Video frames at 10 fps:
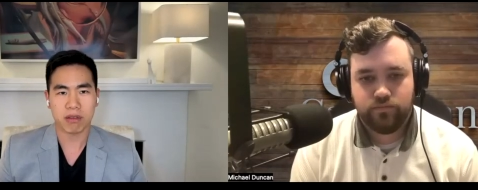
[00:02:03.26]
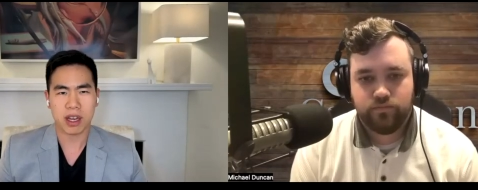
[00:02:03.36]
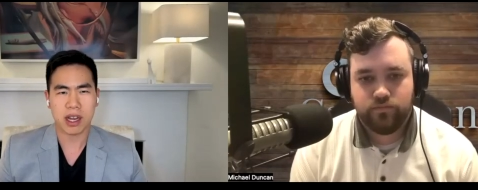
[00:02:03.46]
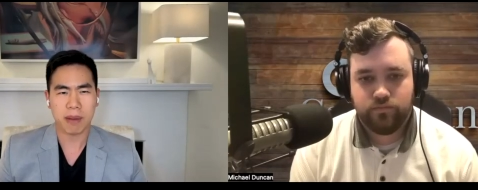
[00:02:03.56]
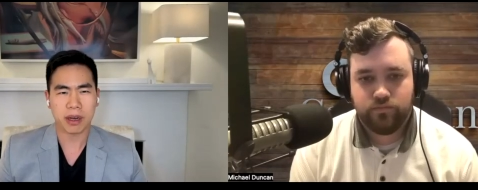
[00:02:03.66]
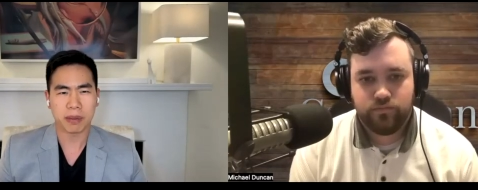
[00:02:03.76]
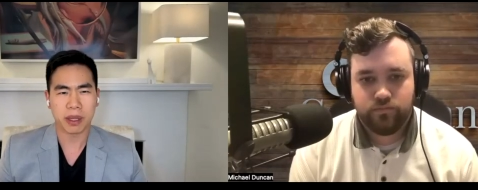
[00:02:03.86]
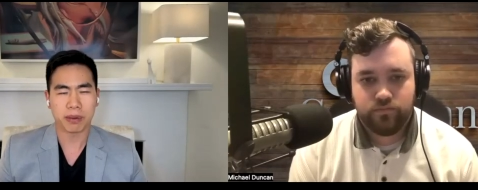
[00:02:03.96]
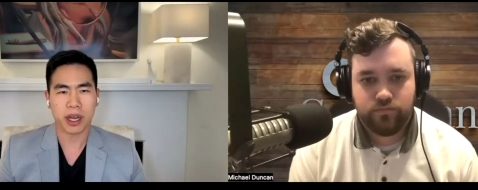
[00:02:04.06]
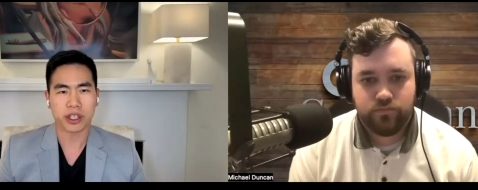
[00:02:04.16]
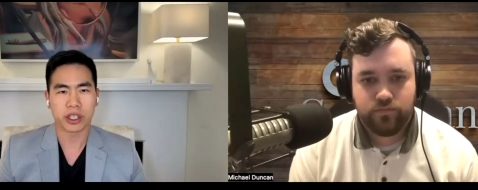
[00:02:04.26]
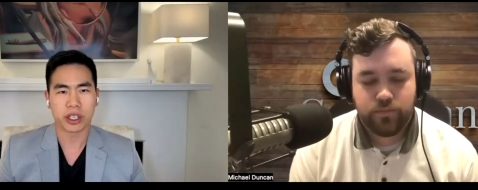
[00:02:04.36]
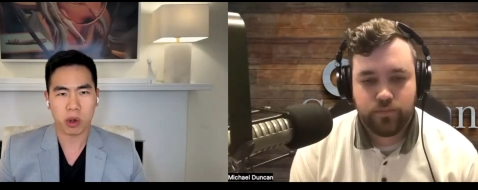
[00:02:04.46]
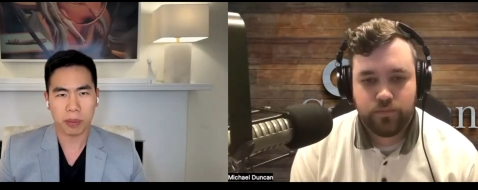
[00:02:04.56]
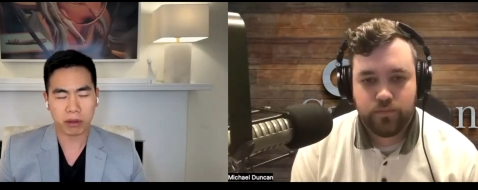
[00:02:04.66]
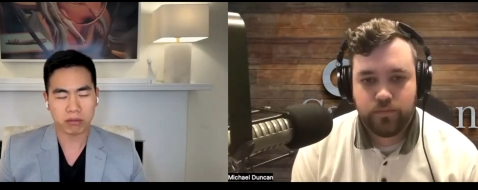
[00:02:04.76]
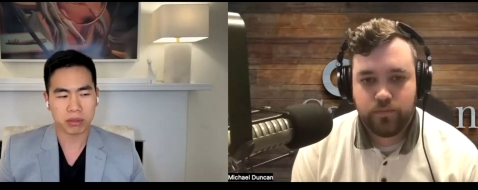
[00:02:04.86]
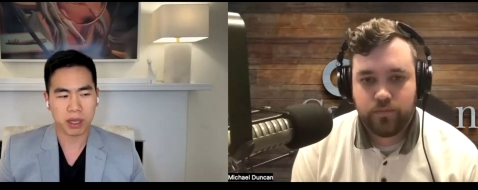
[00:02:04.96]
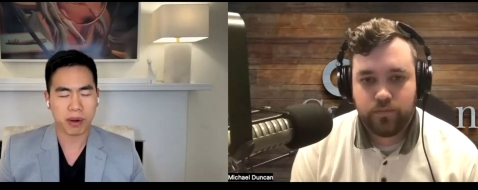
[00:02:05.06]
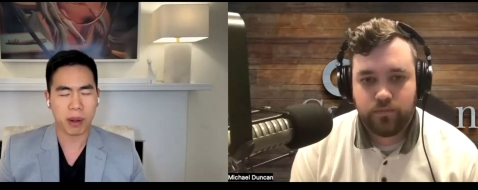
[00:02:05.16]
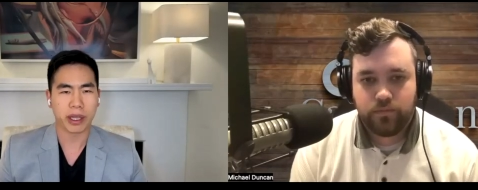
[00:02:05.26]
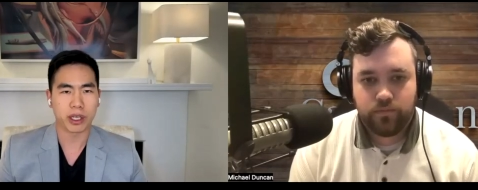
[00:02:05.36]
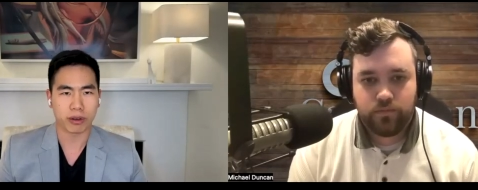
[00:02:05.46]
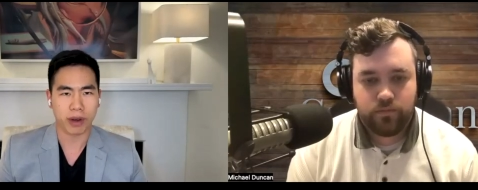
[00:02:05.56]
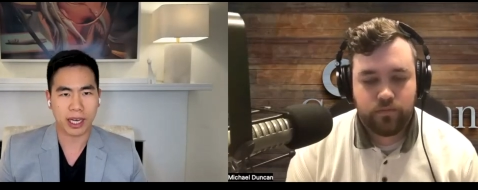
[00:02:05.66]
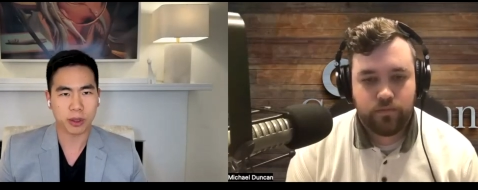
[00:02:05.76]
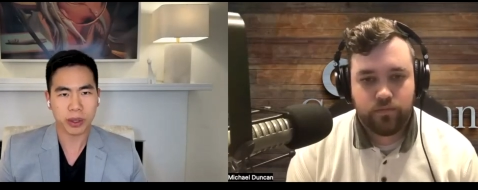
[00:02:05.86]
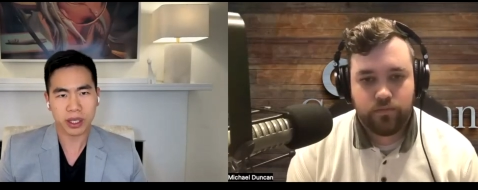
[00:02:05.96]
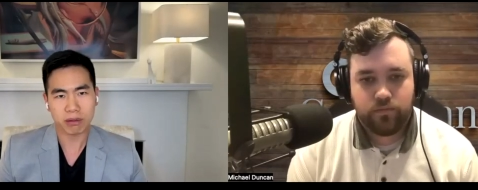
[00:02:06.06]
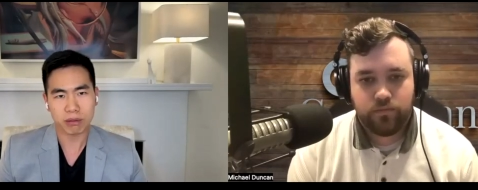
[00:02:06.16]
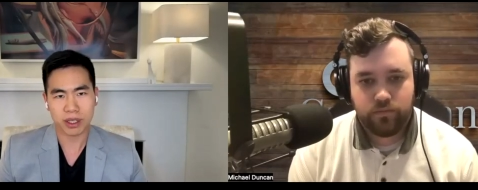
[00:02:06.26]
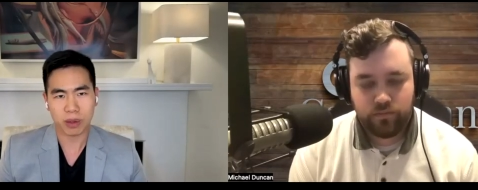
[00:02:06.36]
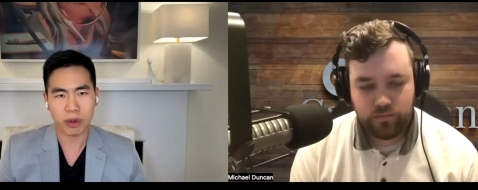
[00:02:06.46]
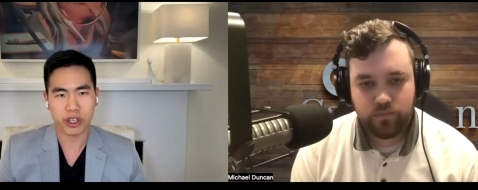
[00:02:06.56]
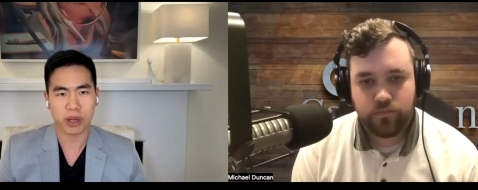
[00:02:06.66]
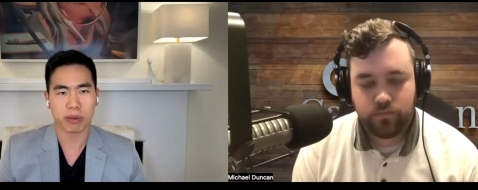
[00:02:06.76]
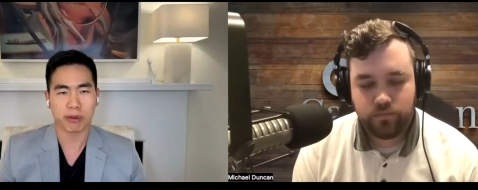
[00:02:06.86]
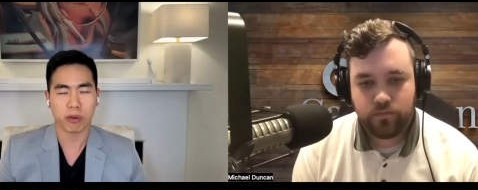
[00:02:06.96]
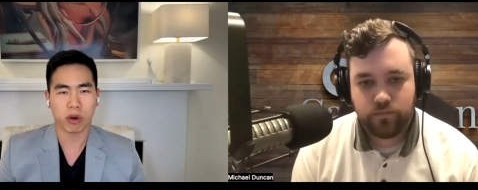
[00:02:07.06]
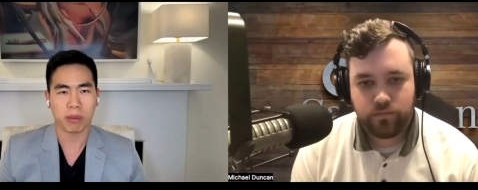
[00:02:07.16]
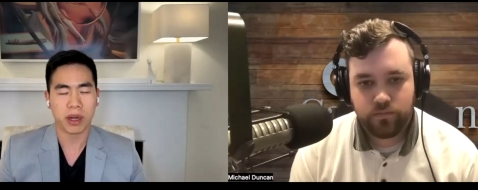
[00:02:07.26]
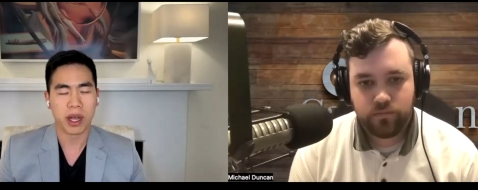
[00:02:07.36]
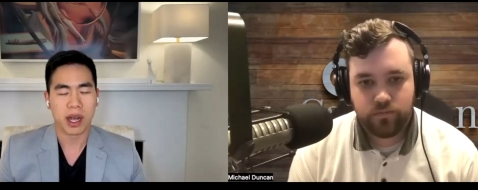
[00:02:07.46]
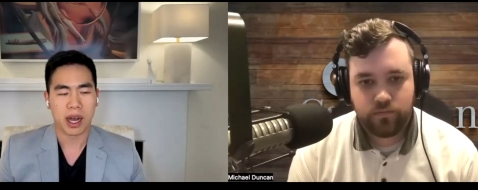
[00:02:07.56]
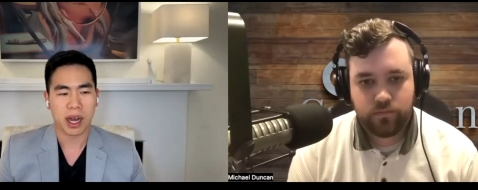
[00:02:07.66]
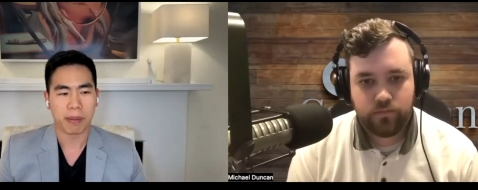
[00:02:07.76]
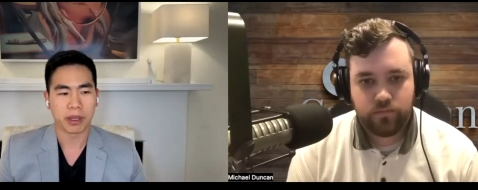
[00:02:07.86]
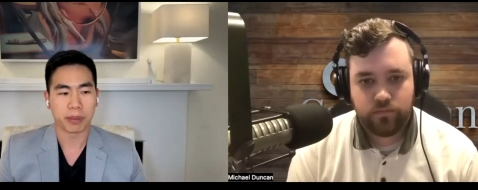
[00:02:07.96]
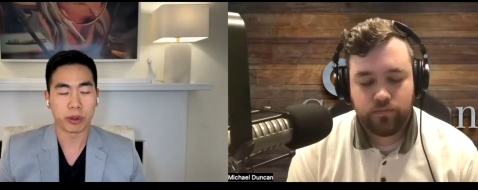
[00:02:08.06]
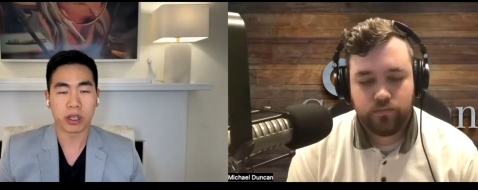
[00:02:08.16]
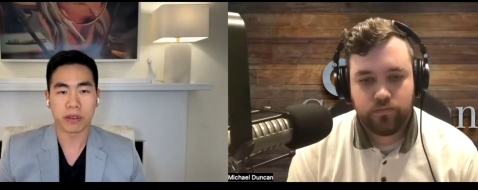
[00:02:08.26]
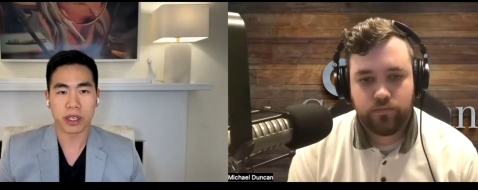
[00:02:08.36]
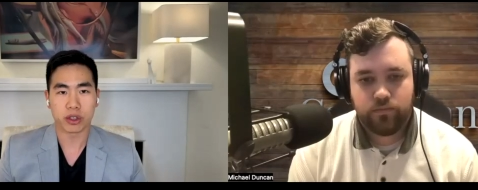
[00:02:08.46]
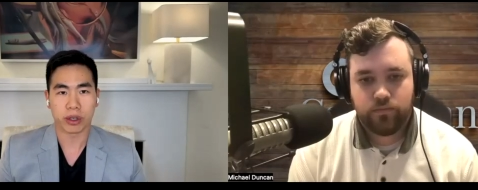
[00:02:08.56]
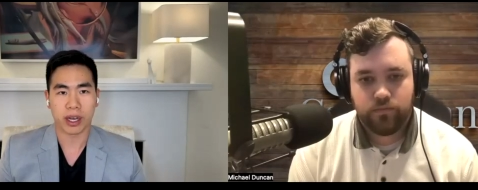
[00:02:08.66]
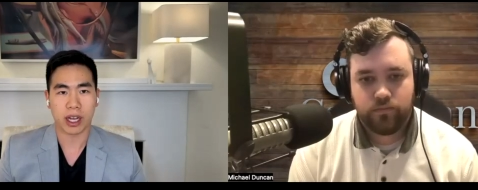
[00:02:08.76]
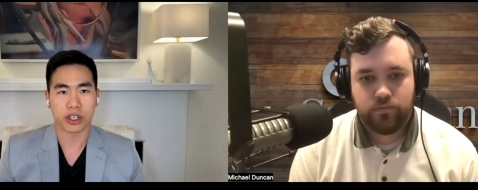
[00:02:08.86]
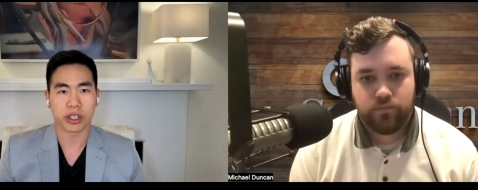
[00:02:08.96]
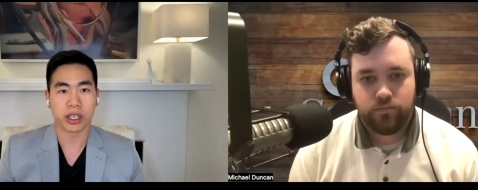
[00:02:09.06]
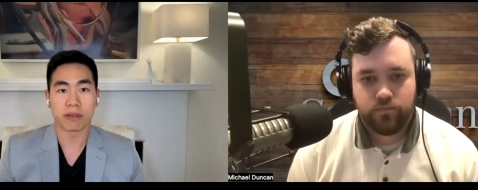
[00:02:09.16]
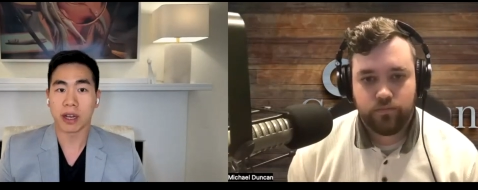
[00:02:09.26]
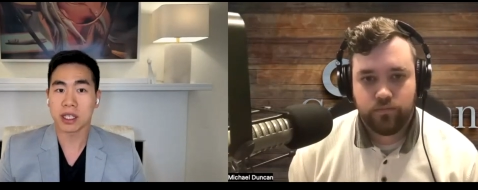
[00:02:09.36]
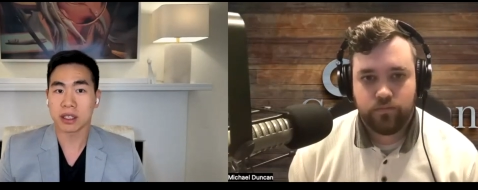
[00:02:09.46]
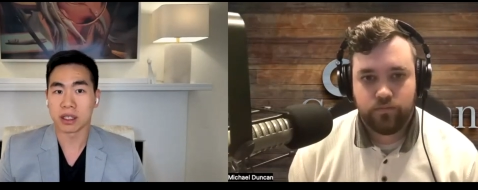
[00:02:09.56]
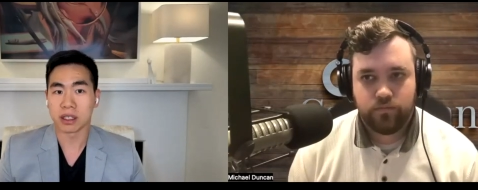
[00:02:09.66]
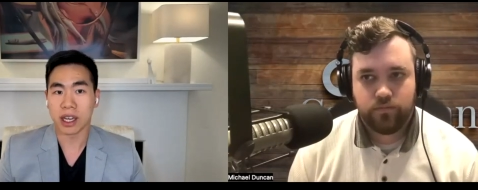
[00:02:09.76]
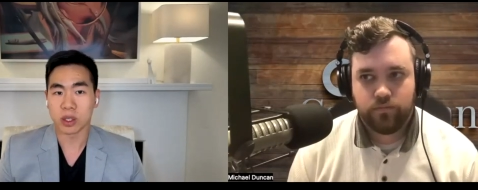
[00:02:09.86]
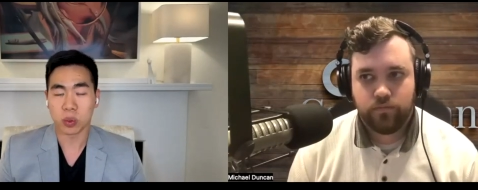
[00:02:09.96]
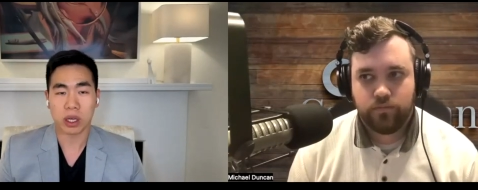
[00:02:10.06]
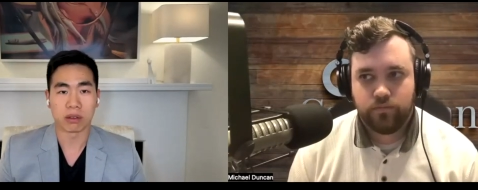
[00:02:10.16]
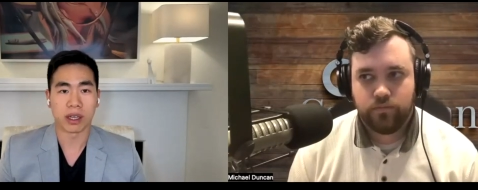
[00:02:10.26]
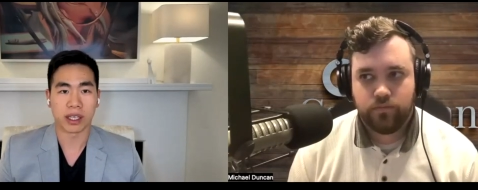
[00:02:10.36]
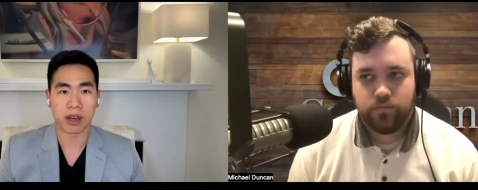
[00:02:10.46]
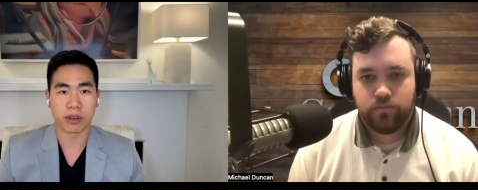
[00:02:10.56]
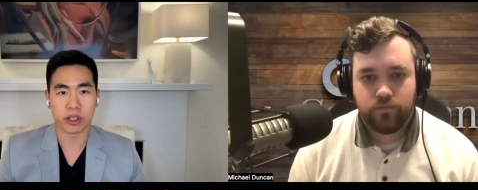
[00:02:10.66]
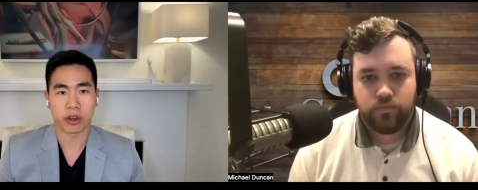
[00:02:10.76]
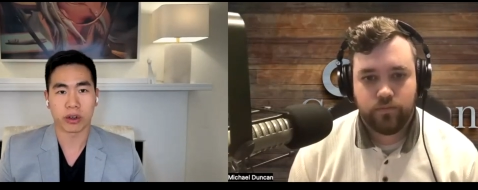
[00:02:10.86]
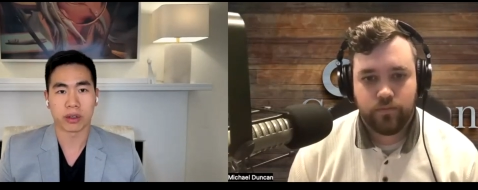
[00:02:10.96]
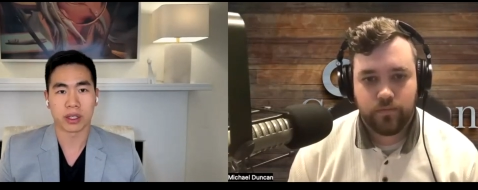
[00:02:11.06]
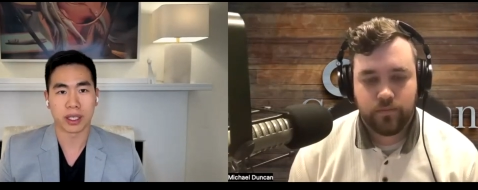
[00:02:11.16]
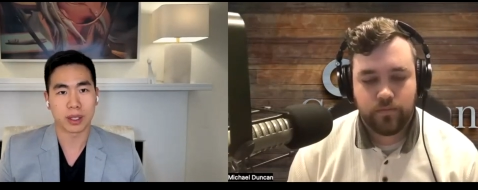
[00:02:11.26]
Speaker 1: that not many people actually know about. They probably interacted with it in some way, shape, or form. Uh, but the beauty of it is you can actually invest in it as well and get returns in this